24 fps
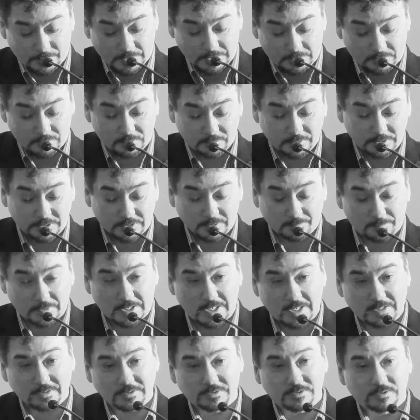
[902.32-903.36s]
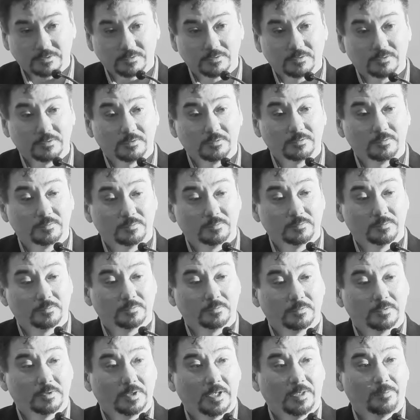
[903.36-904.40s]
Louis Tapardjuk.
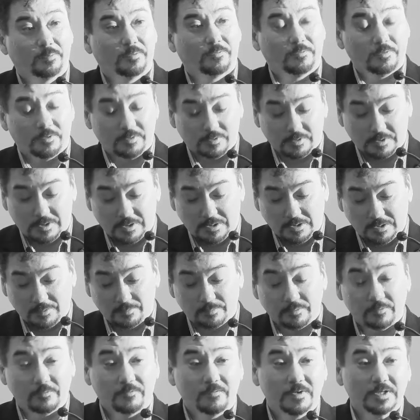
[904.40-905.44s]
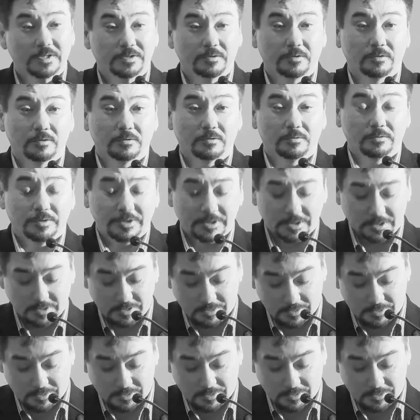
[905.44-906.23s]
I prefer to call him Professor Louis.